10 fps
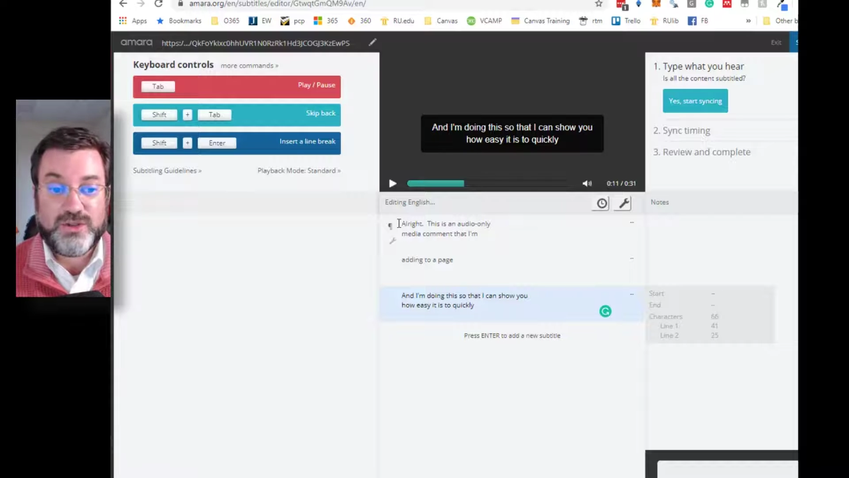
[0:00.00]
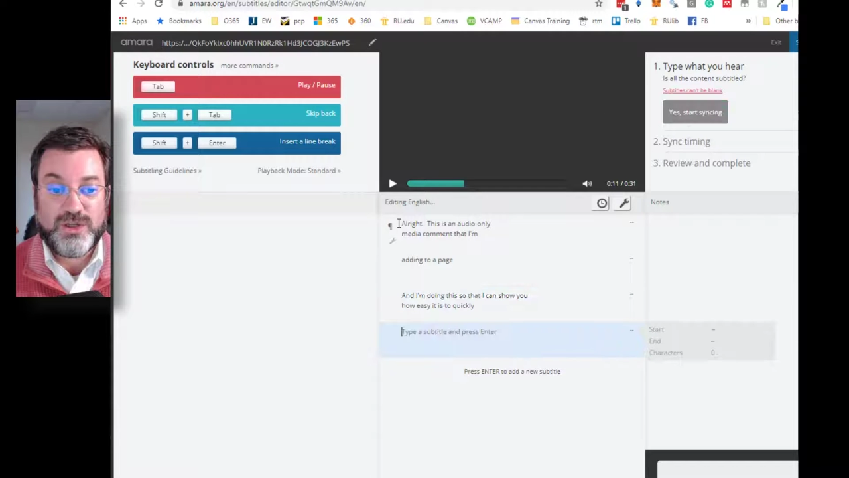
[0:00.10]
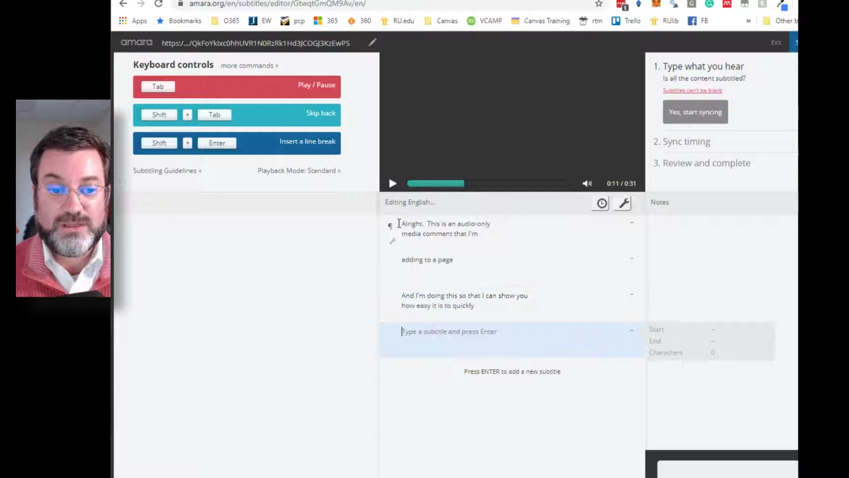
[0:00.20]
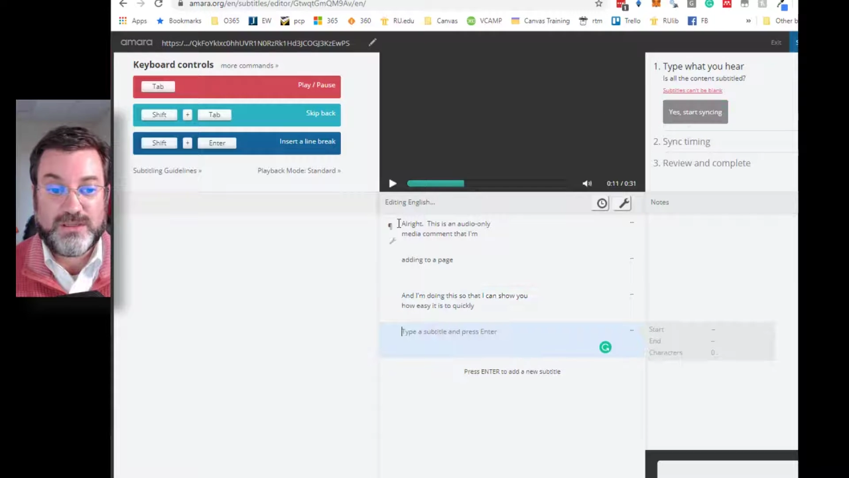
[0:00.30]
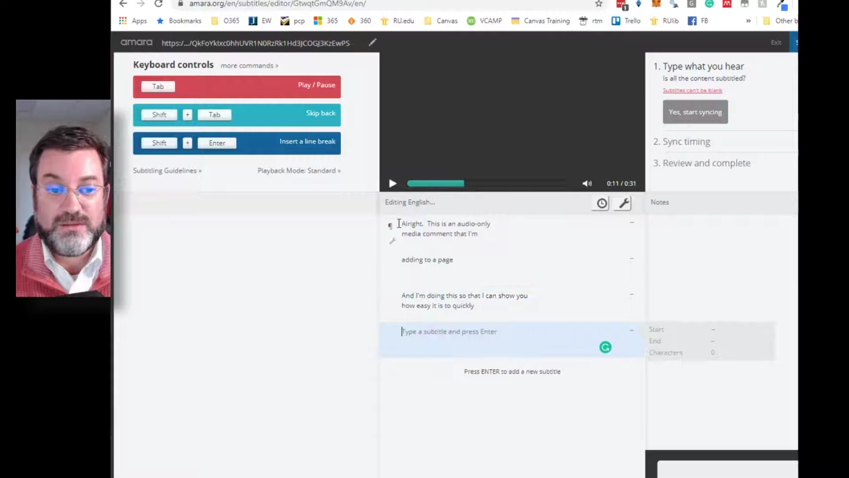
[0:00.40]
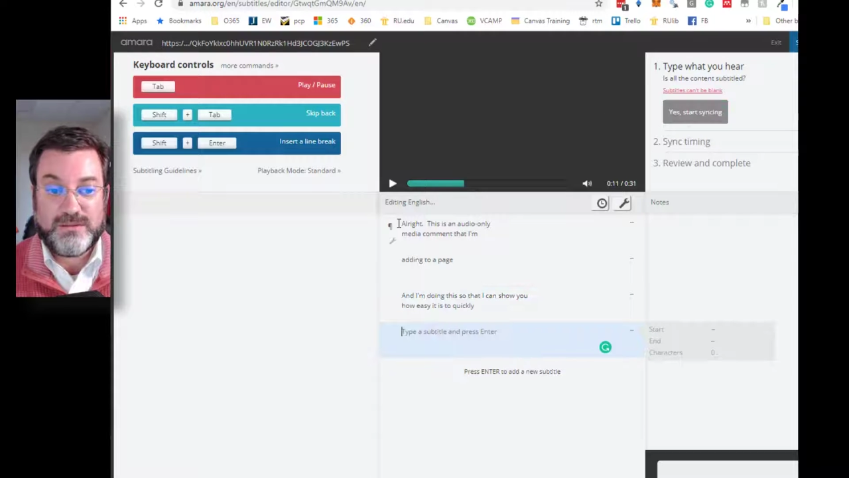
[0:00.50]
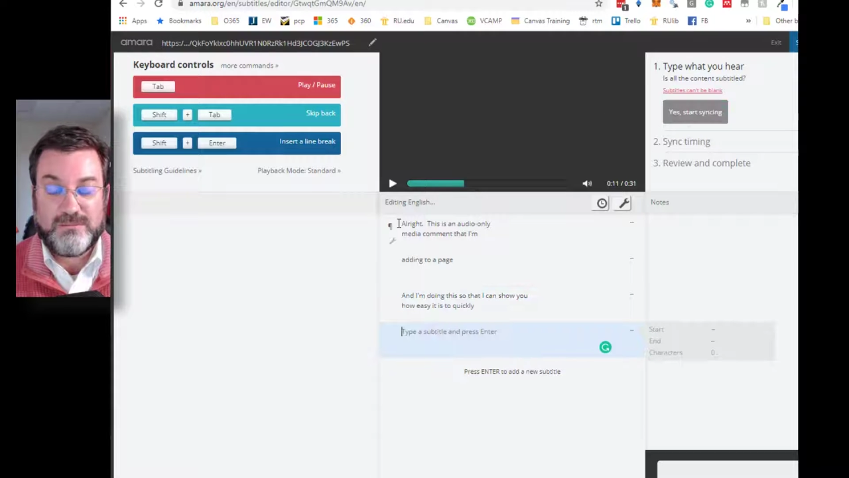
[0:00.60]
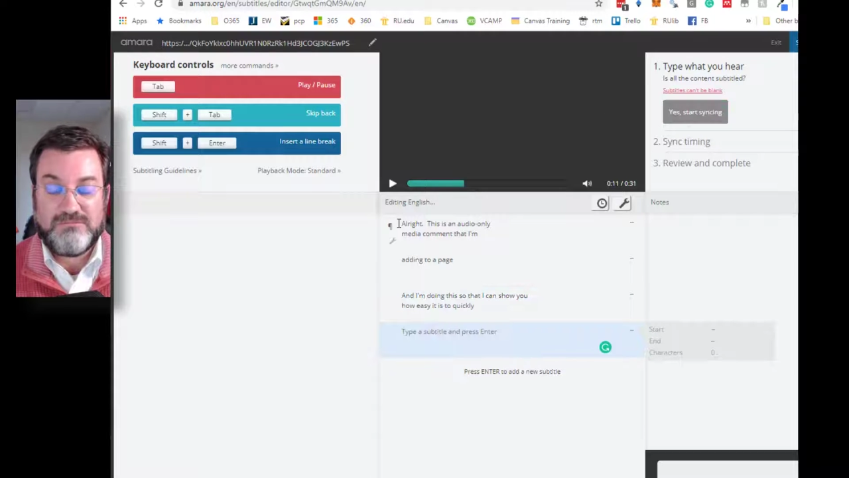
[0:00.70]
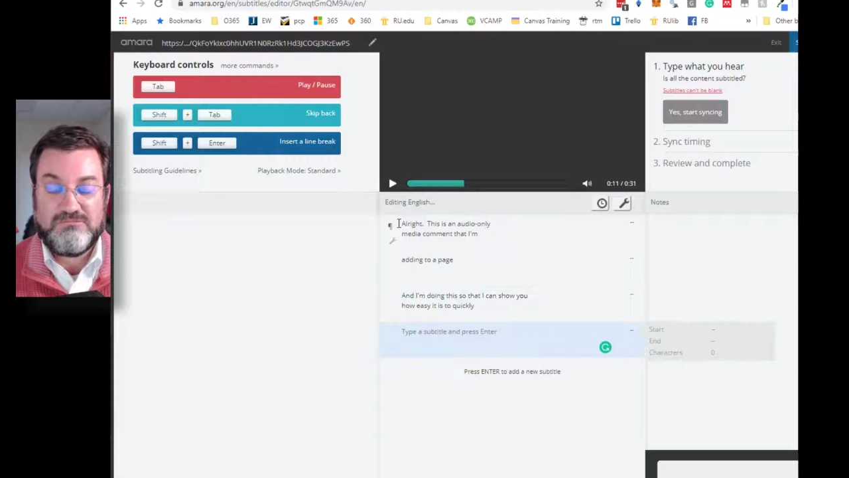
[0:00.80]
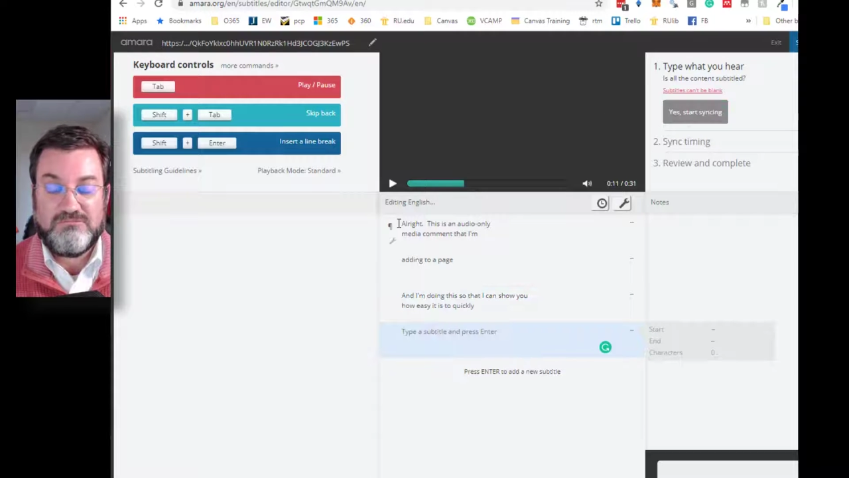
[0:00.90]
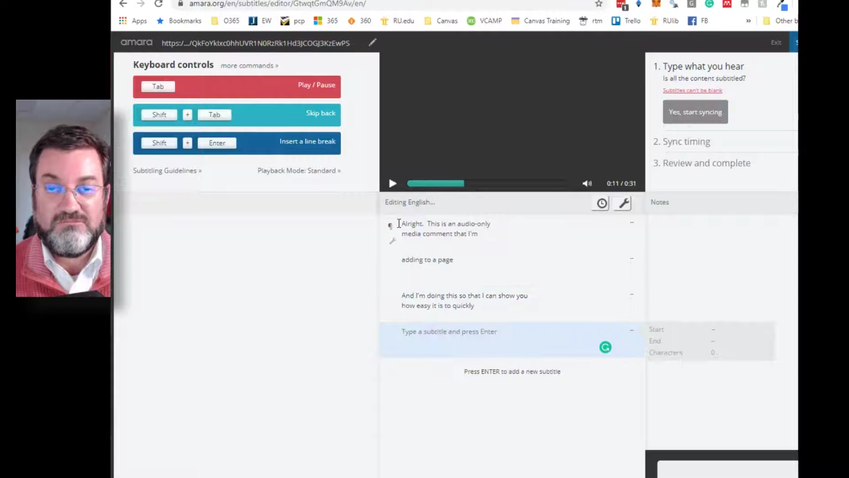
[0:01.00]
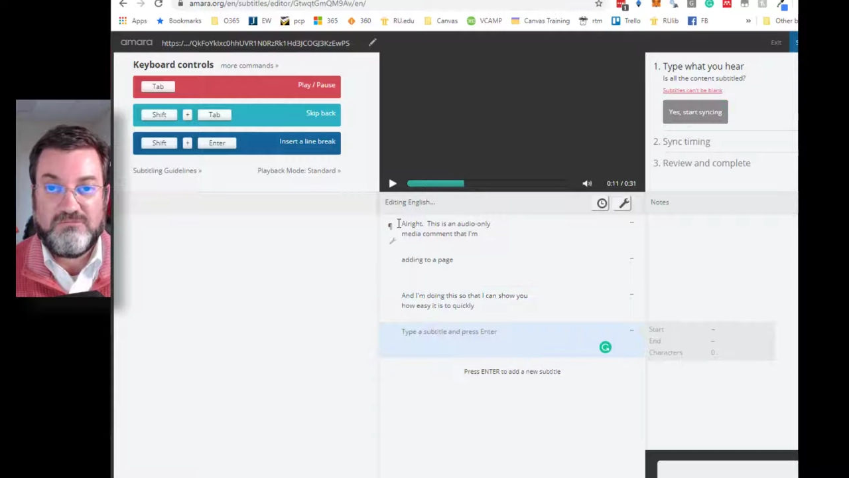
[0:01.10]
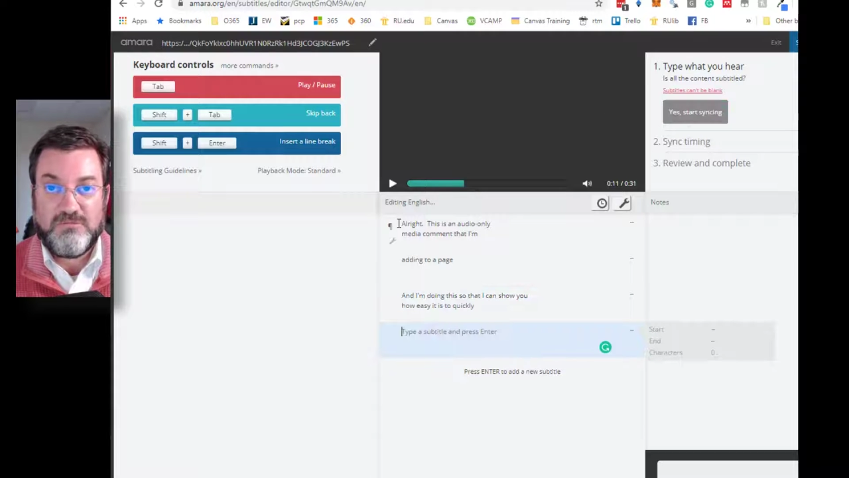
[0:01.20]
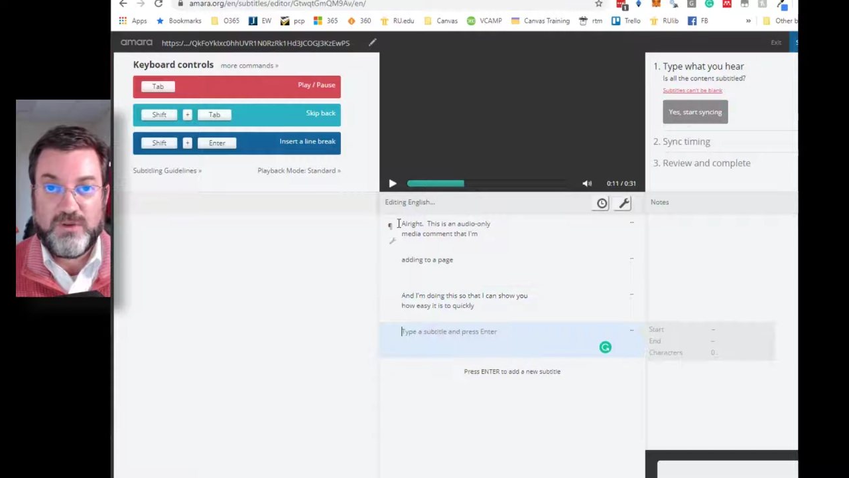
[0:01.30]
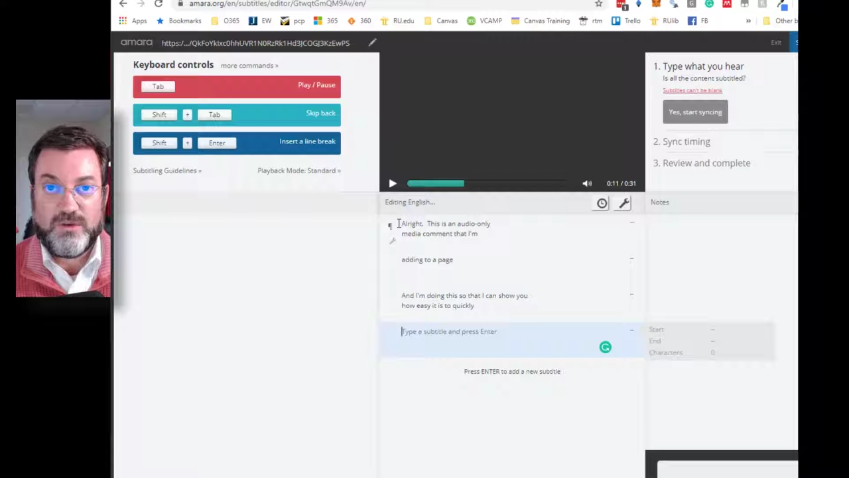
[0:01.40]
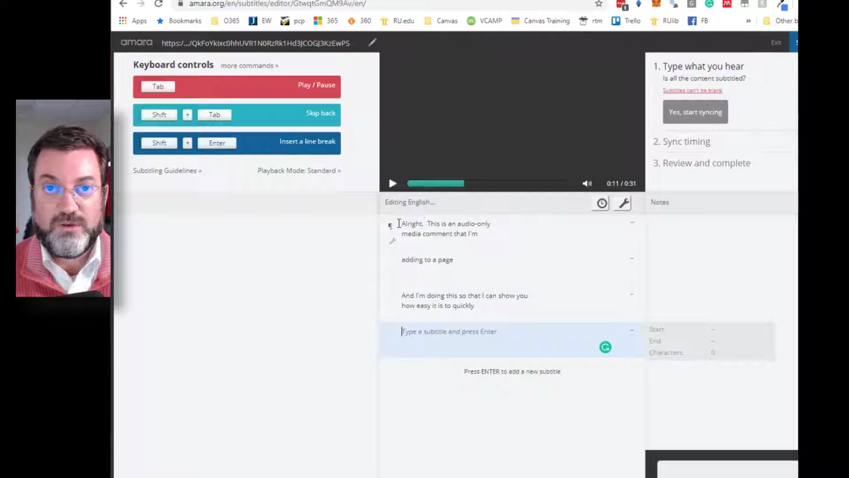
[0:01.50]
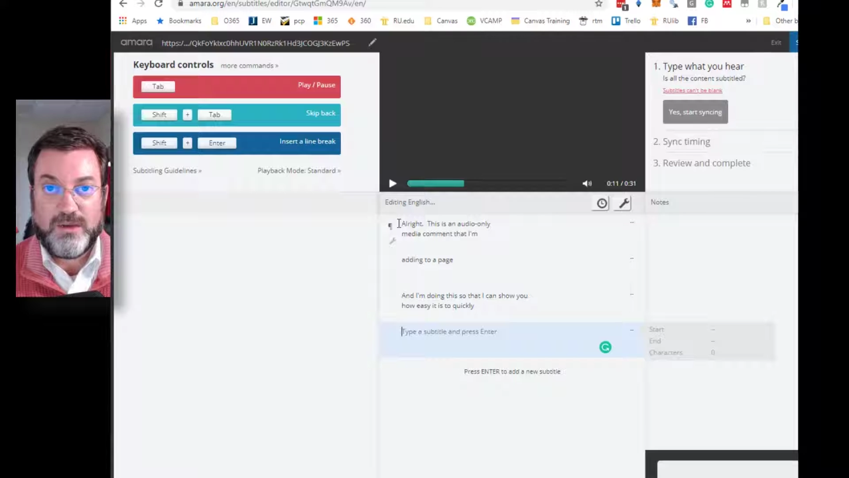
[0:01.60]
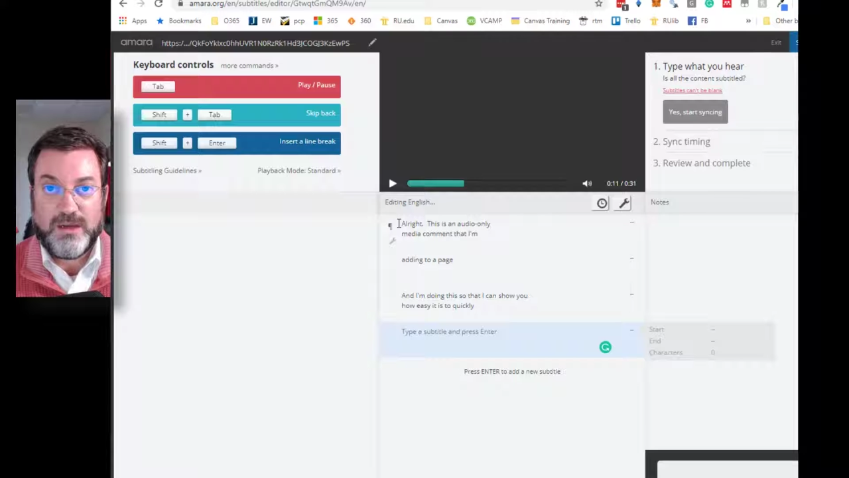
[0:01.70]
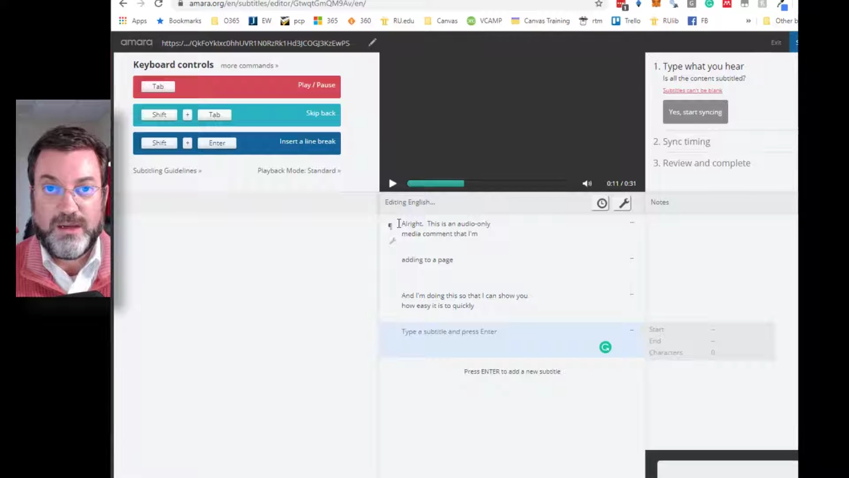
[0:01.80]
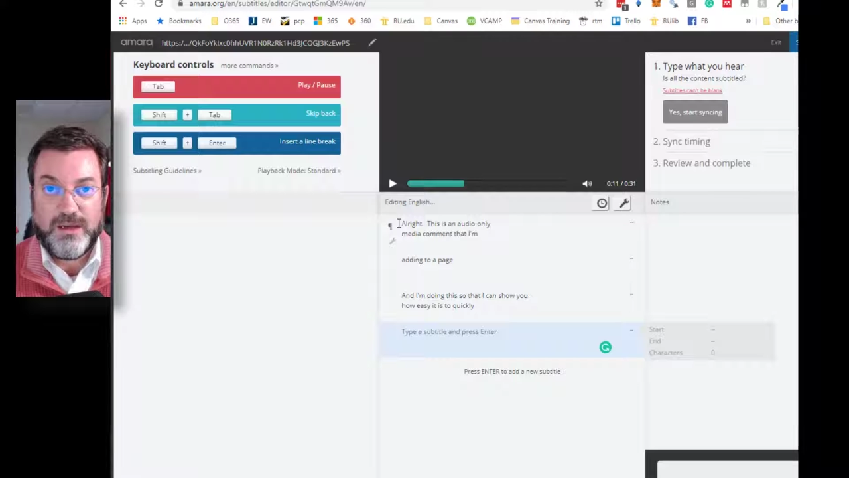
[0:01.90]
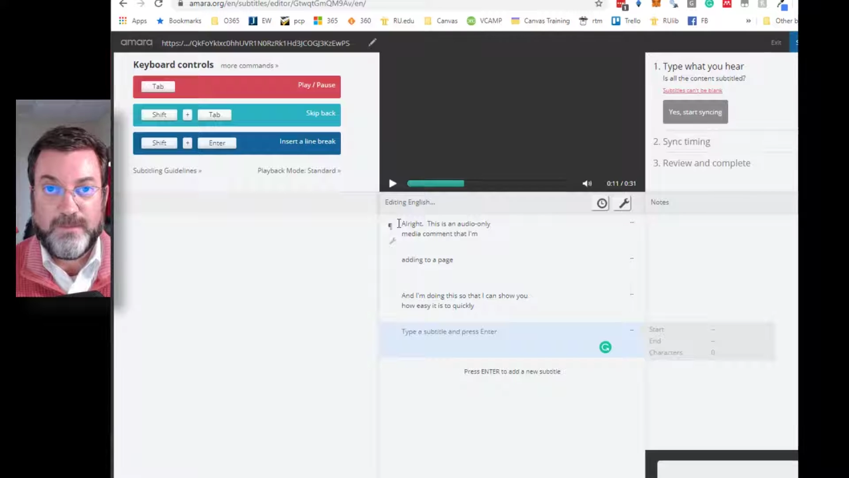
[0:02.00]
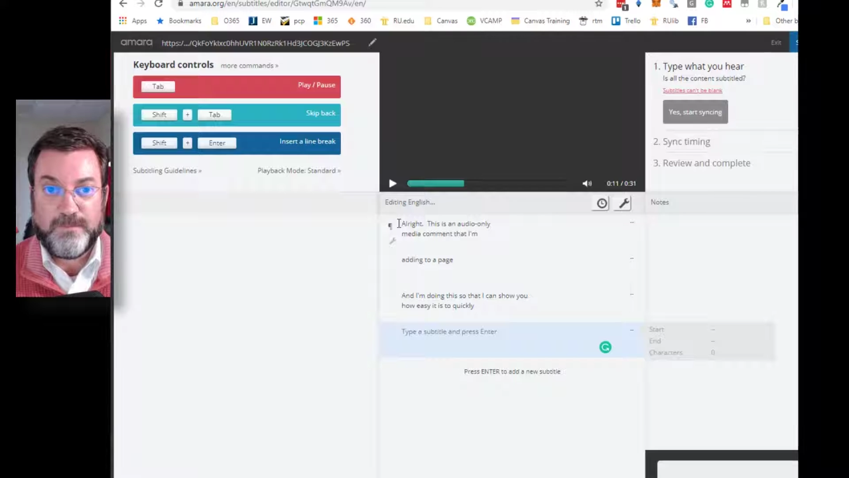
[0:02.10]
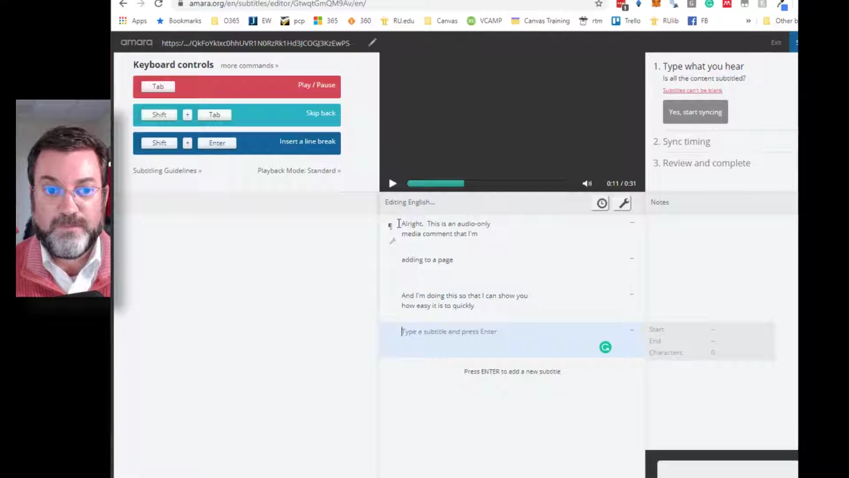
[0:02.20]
just. Uh,